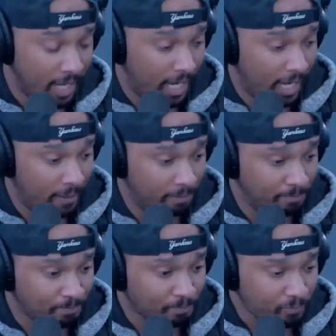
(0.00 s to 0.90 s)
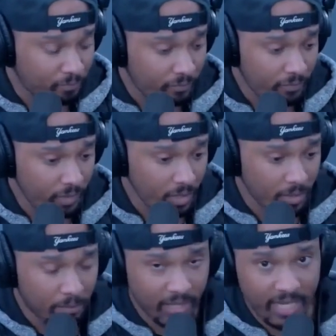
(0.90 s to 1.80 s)

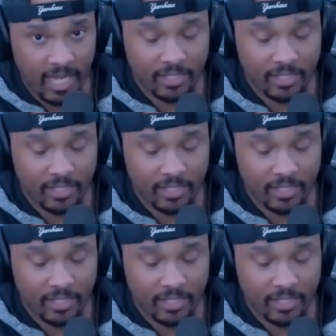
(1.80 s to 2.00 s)
But yeah,